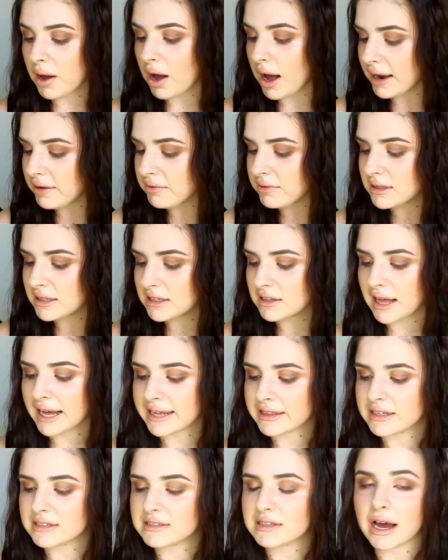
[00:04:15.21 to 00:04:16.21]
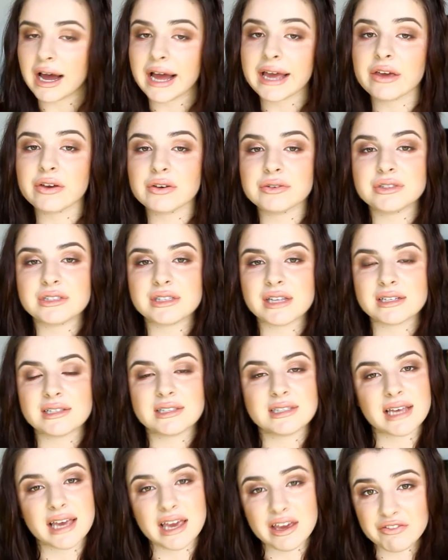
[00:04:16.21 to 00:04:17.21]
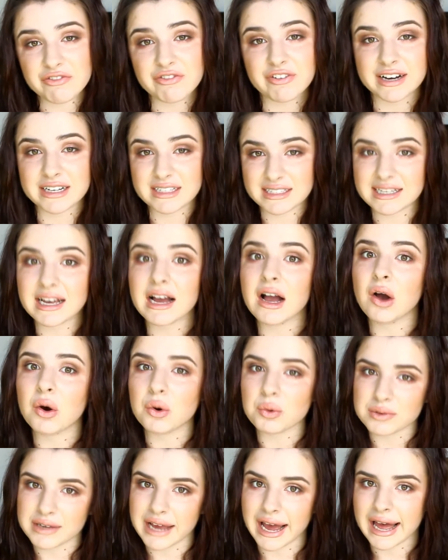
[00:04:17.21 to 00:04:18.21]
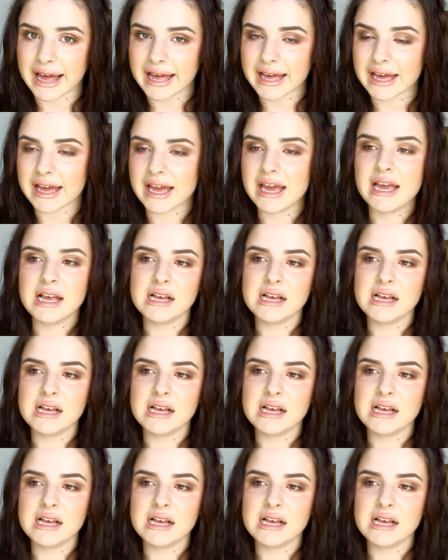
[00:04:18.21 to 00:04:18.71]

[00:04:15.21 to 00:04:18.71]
I really like this. I use this every single day.